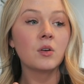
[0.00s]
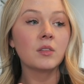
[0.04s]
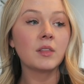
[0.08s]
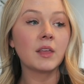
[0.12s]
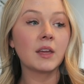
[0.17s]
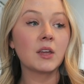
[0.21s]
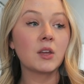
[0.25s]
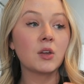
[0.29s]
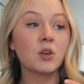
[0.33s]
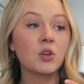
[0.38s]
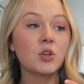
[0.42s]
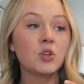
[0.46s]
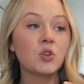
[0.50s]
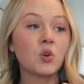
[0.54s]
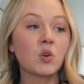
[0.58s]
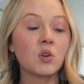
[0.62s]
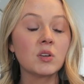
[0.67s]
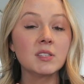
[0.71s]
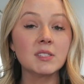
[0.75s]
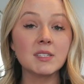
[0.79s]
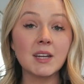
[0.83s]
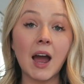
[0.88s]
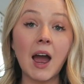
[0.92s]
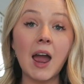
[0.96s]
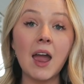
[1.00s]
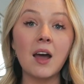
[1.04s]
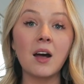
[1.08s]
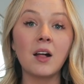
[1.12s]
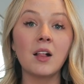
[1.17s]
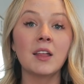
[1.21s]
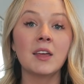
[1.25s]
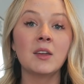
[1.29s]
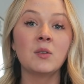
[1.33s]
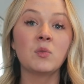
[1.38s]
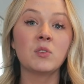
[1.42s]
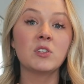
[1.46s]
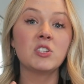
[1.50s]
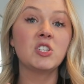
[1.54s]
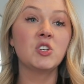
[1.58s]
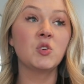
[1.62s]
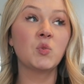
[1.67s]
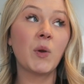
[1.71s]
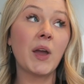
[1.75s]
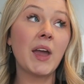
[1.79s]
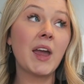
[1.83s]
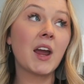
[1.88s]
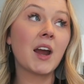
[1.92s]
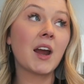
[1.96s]
like your style and what
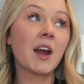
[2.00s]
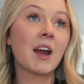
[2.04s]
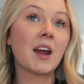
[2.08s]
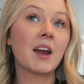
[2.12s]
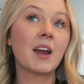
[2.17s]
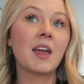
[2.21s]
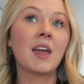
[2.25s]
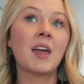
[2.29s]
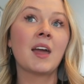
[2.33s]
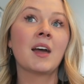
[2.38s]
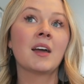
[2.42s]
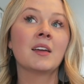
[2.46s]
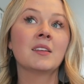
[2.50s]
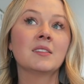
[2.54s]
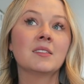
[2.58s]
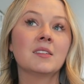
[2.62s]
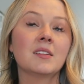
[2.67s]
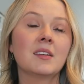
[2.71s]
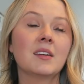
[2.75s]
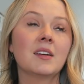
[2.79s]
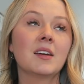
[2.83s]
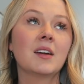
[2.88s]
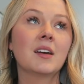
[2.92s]
you wear, and